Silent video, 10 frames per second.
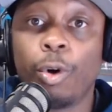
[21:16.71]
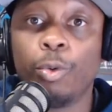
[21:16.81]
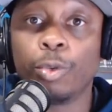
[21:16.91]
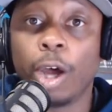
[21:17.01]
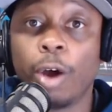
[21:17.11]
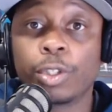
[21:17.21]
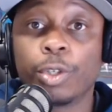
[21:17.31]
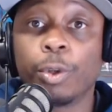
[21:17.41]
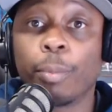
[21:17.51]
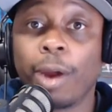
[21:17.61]
who's
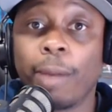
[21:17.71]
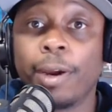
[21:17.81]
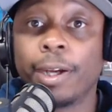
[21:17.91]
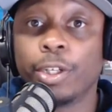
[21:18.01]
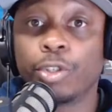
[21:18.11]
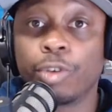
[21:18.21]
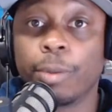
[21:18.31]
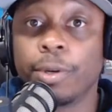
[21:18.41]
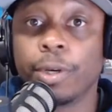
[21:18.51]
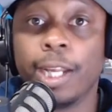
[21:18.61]
also the primary
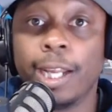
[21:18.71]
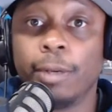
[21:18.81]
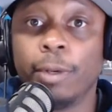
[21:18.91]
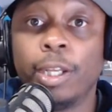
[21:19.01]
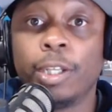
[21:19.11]
distributor and